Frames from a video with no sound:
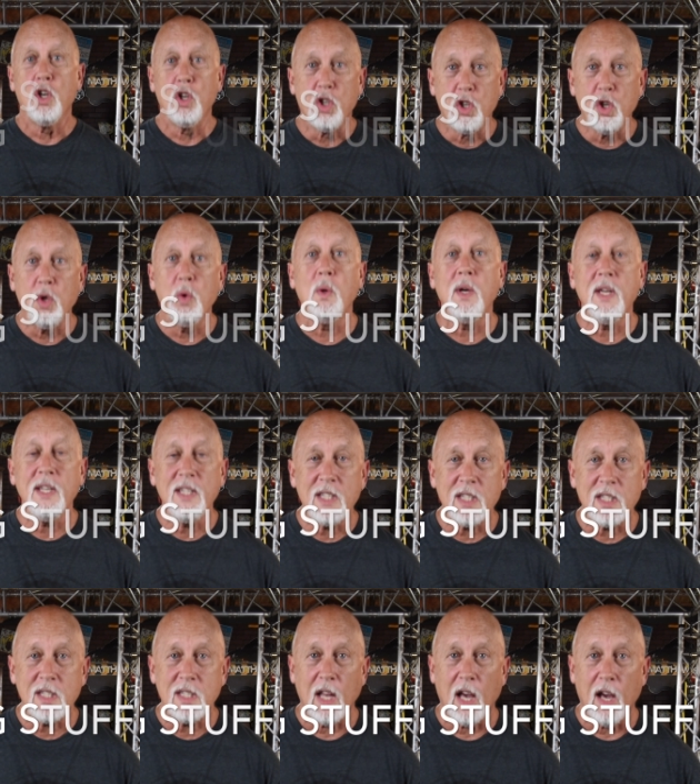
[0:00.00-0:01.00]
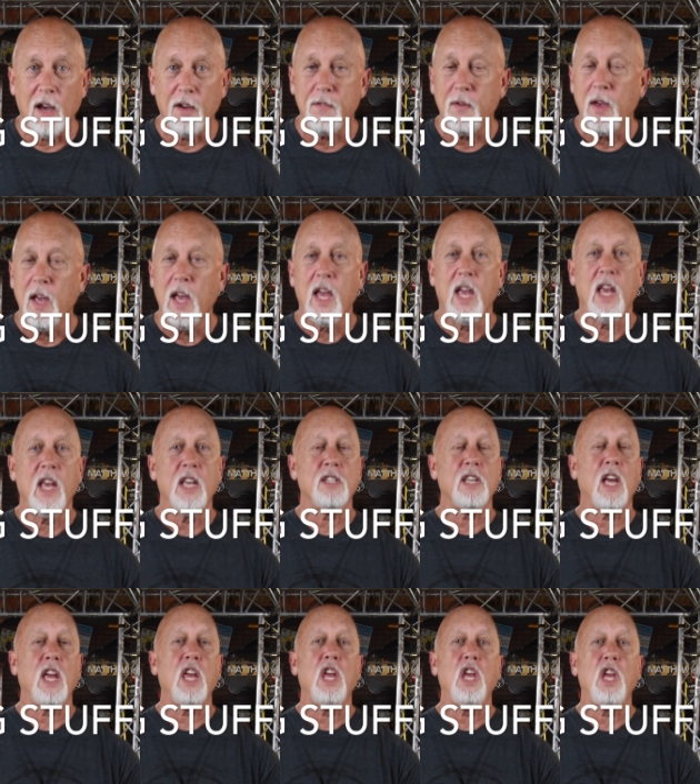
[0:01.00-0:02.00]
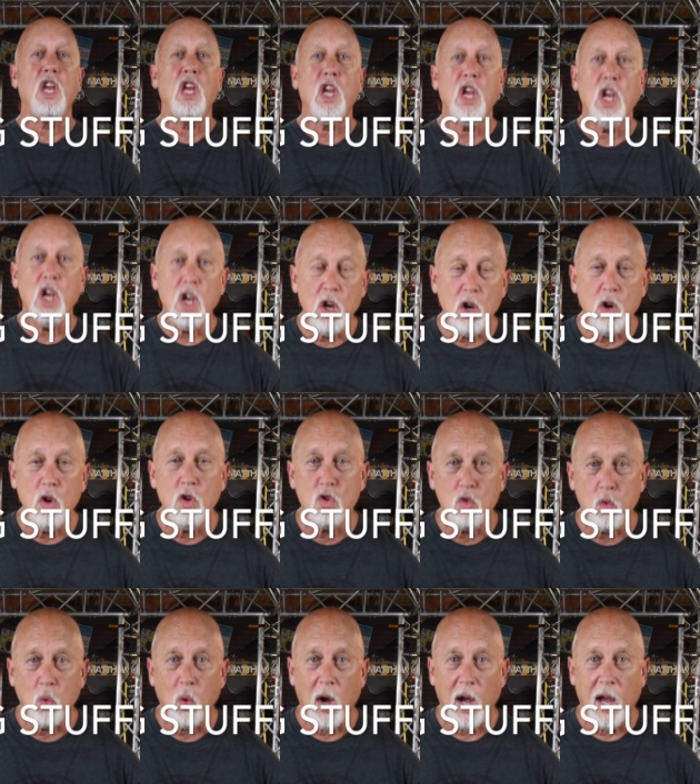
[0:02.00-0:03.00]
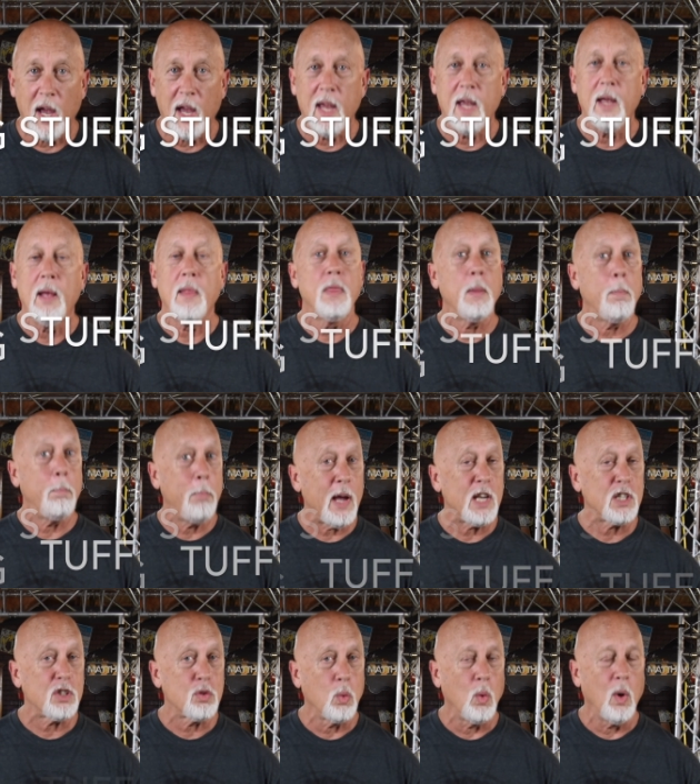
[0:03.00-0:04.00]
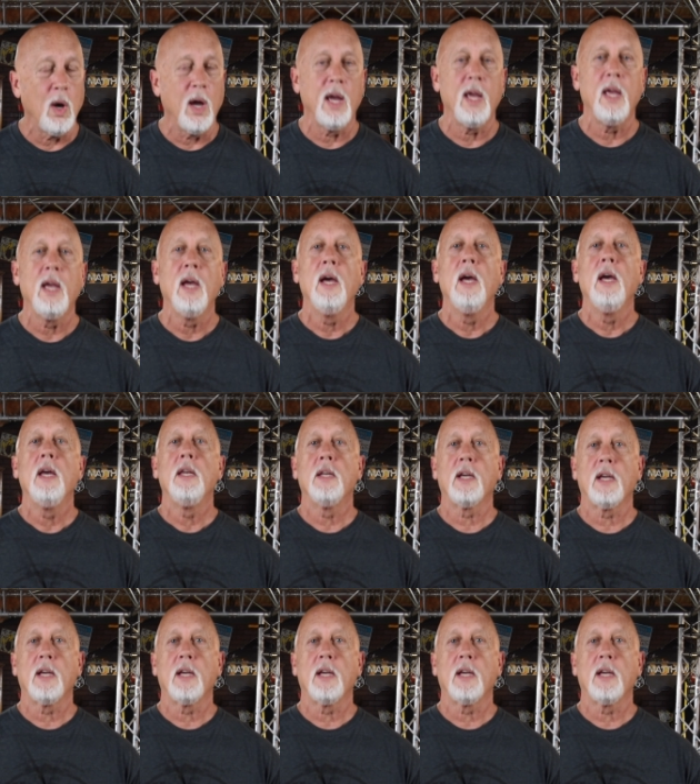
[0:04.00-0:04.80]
Doing stuff is a huge way, the best way, to